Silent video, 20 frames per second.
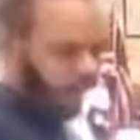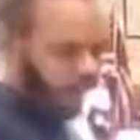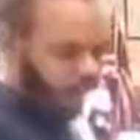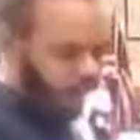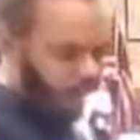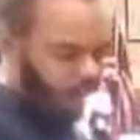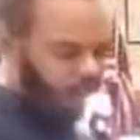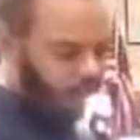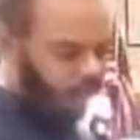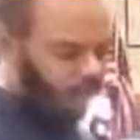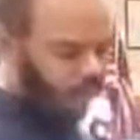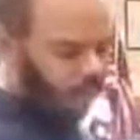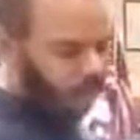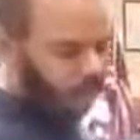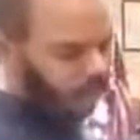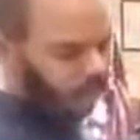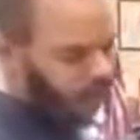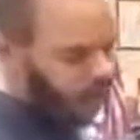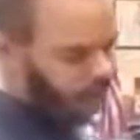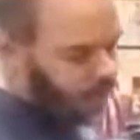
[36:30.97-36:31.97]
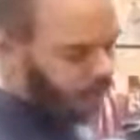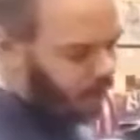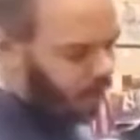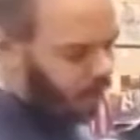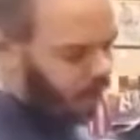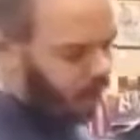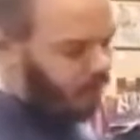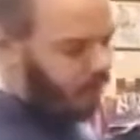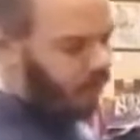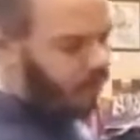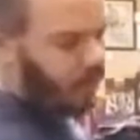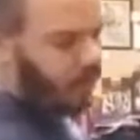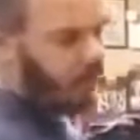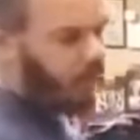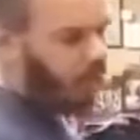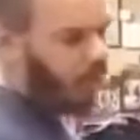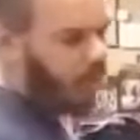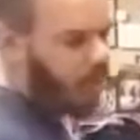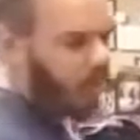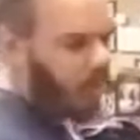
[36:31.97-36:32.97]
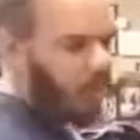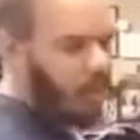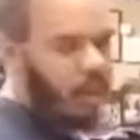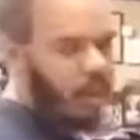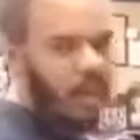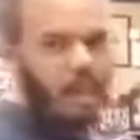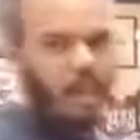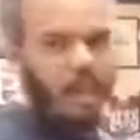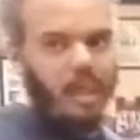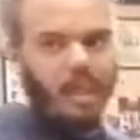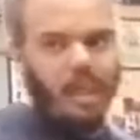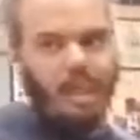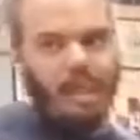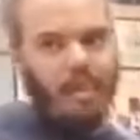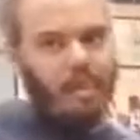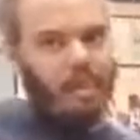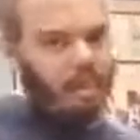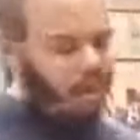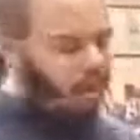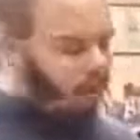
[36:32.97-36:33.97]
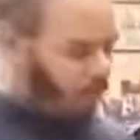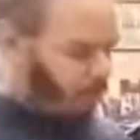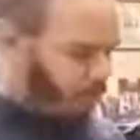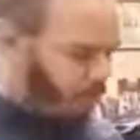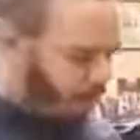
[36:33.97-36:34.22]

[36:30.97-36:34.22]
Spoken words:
he's unfixed on that side. I really hope